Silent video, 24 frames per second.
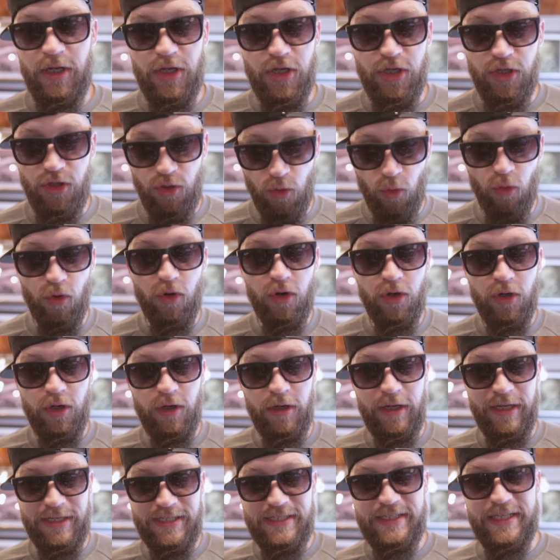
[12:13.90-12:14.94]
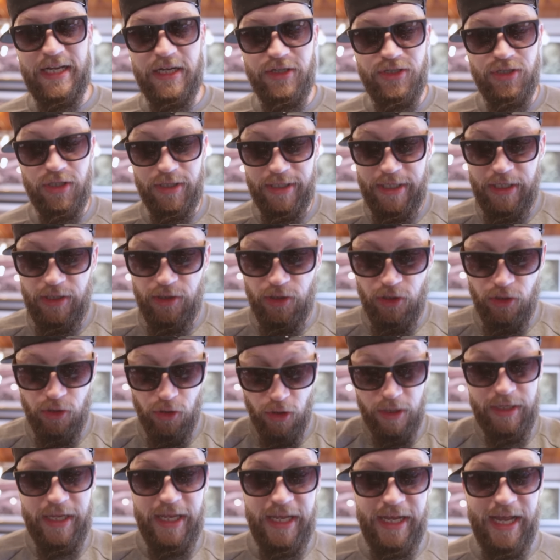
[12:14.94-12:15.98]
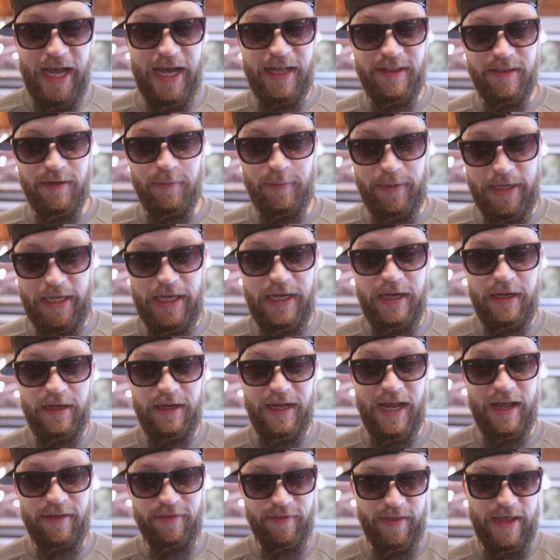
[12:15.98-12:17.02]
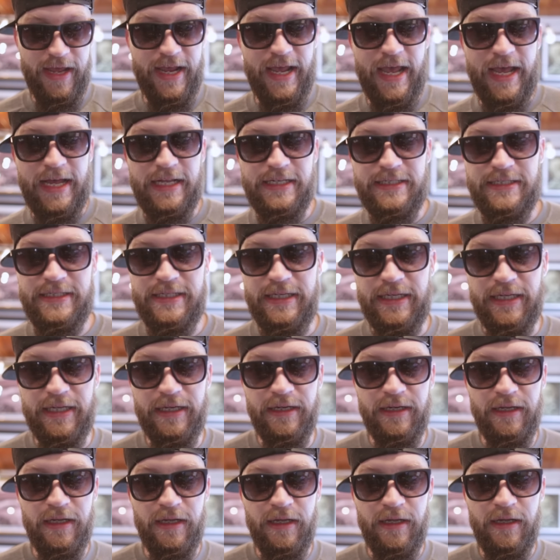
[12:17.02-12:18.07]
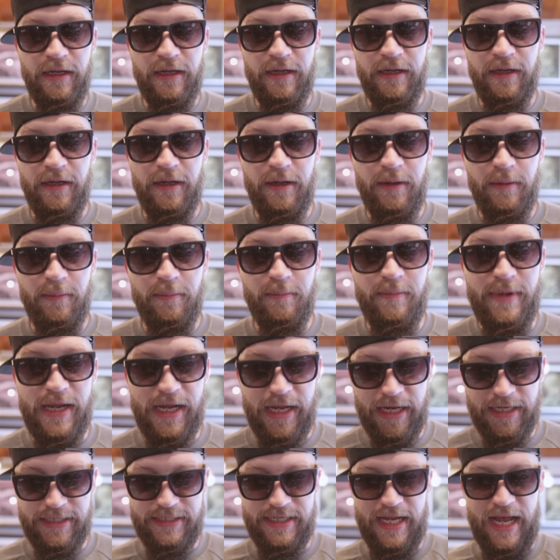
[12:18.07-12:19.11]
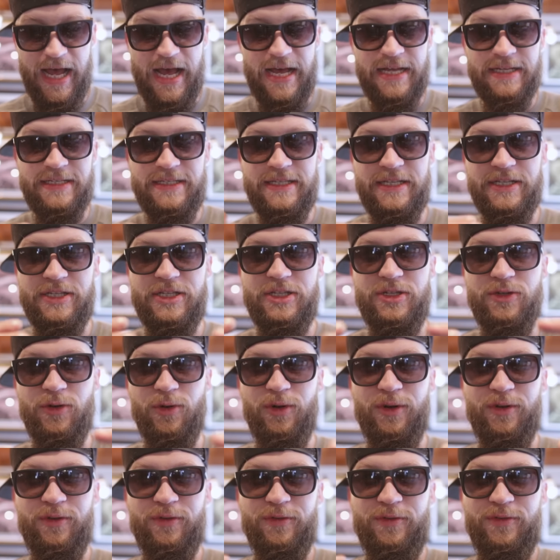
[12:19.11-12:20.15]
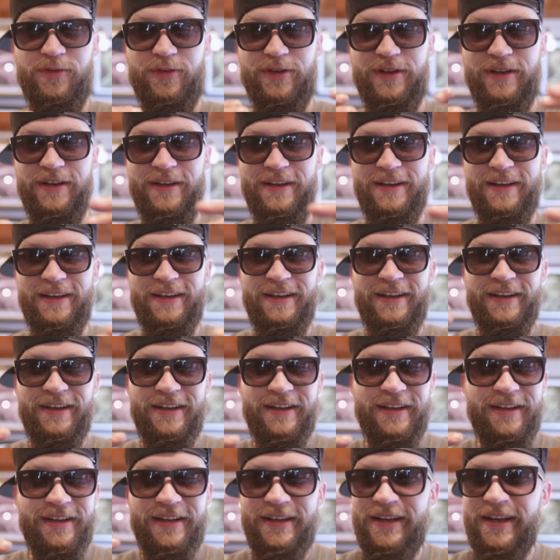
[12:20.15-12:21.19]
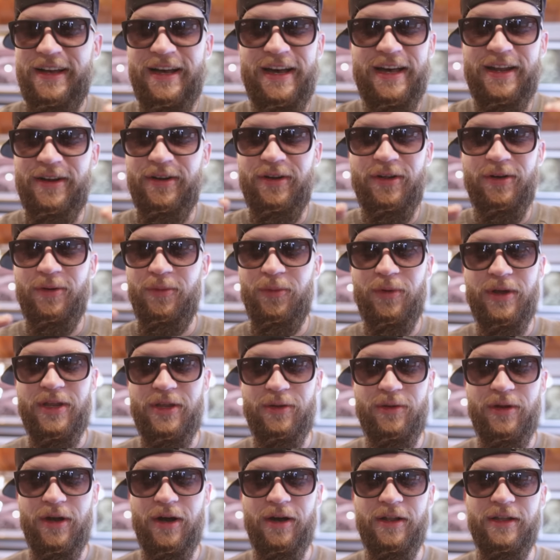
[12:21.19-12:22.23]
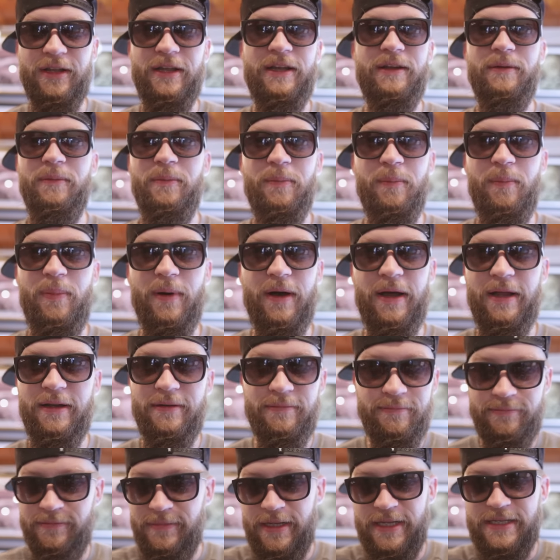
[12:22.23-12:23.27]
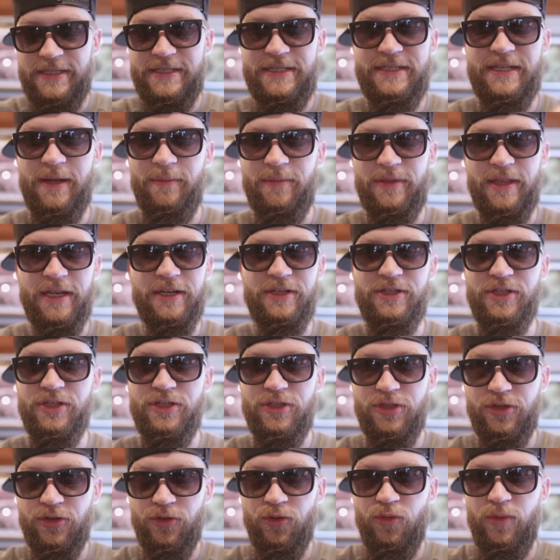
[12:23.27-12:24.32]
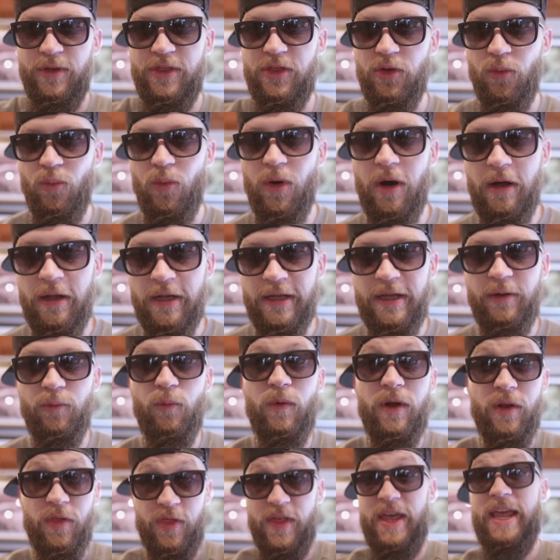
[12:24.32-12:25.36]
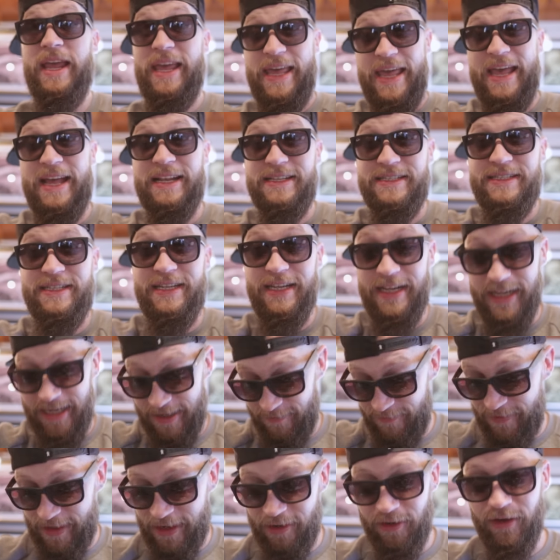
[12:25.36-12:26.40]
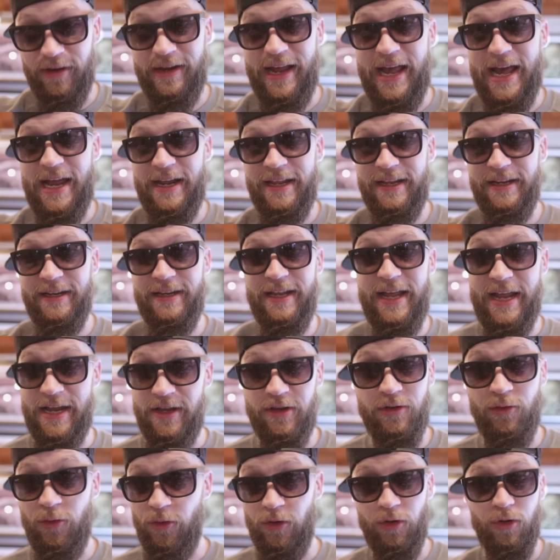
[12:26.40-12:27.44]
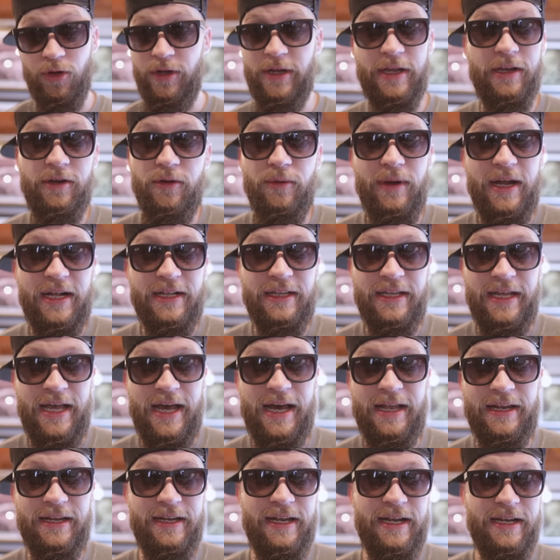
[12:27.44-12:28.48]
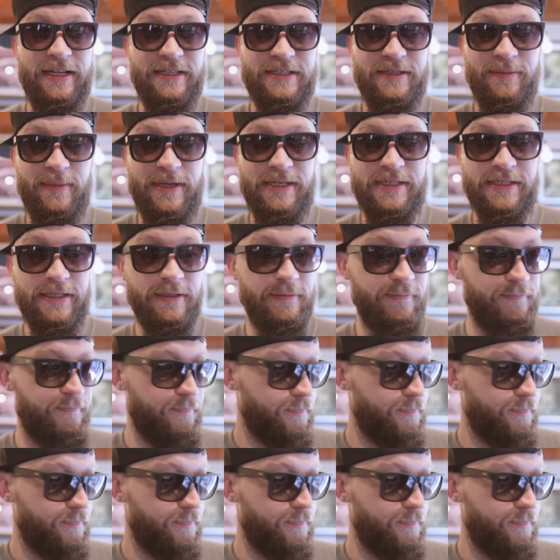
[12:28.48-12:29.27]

you're essentially looking at the peak and they can't see it because it has this sort of, I don't know what you call it, but it's something to do with the wallet where they can't see it if they look at it and you're looking directly at it, and it's amazing.